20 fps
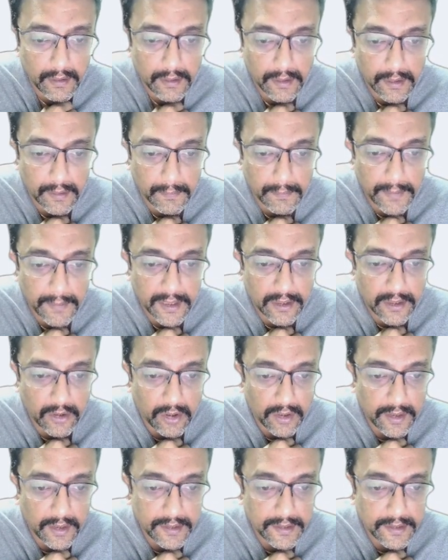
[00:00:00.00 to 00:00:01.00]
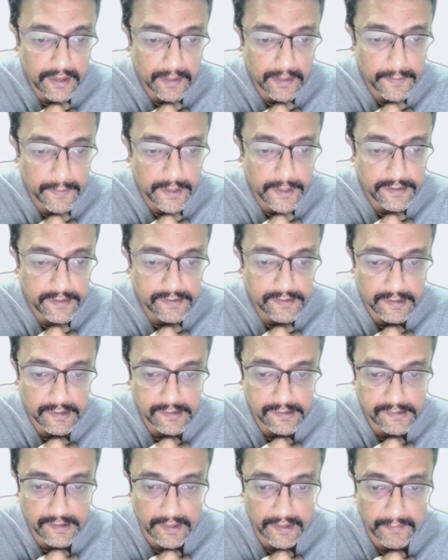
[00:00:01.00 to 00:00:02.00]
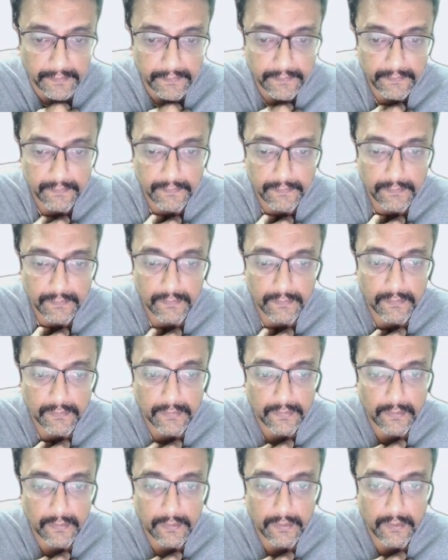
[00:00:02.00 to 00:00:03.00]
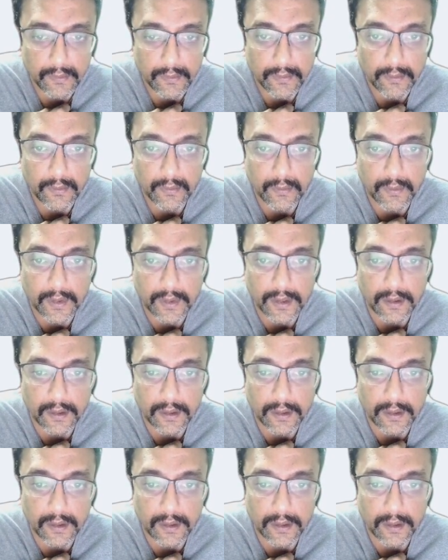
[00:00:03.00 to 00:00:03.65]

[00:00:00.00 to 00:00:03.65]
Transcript: but all other upgrades are the same. Okay.